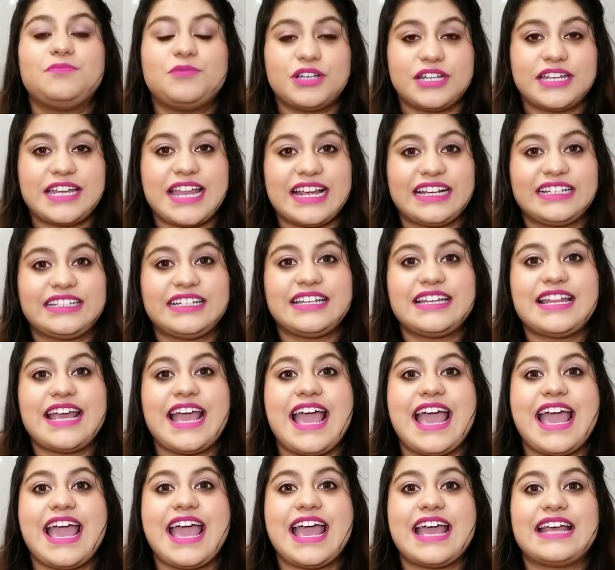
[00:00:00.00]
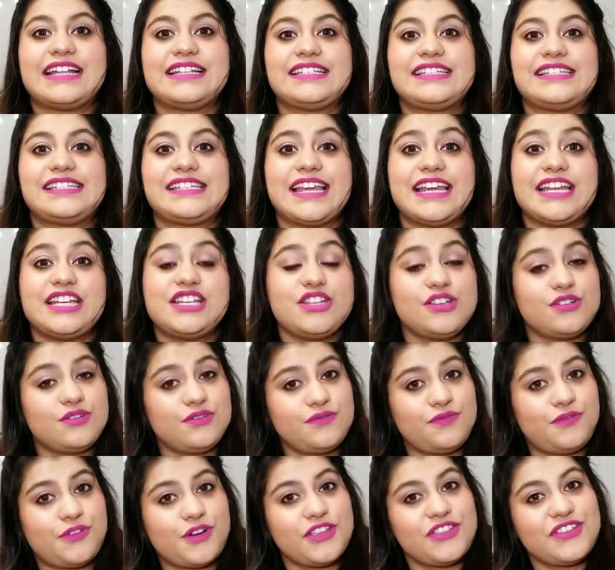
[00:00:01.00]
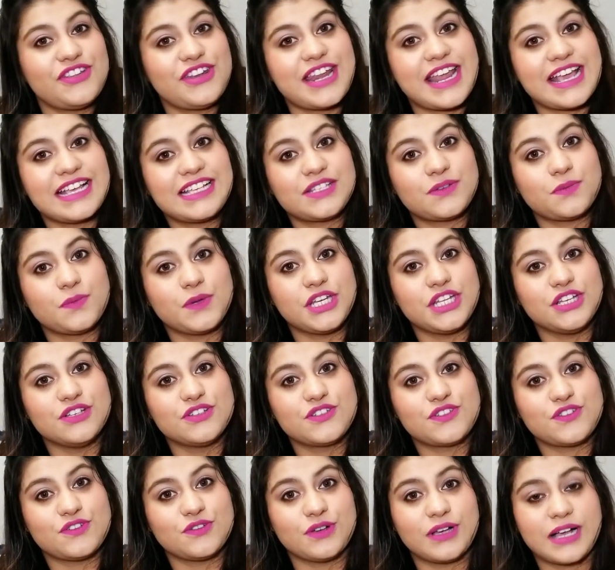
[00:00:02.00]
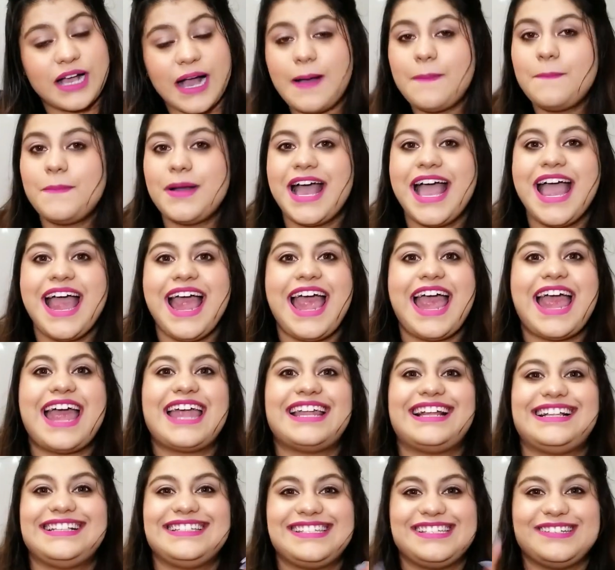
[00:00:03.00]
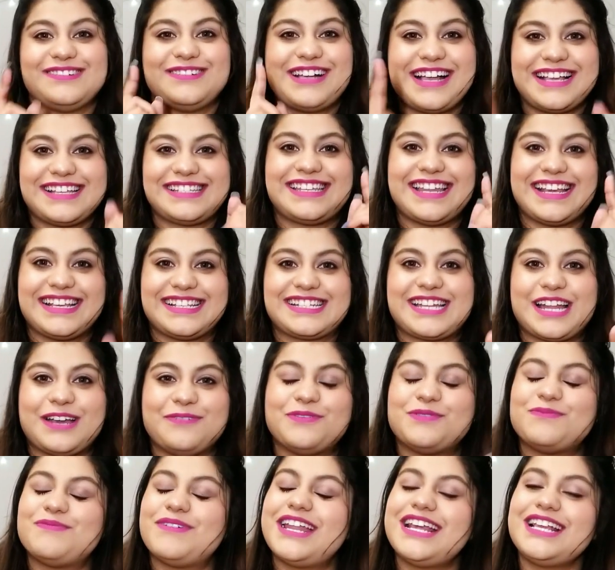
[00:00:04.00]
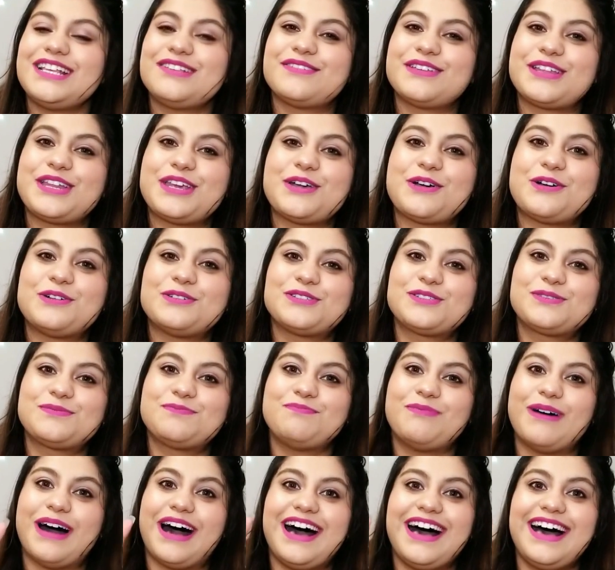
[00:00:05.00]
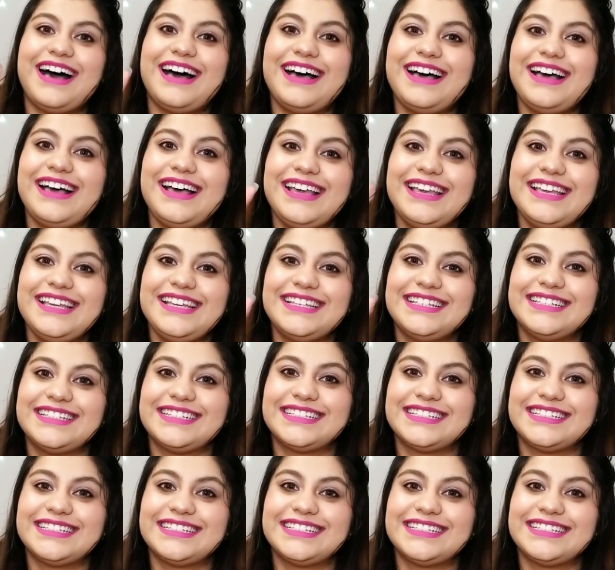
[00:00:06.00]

connected and stay tuned for the next videos to come, and I'll see you guys next time with my next videos. Bye.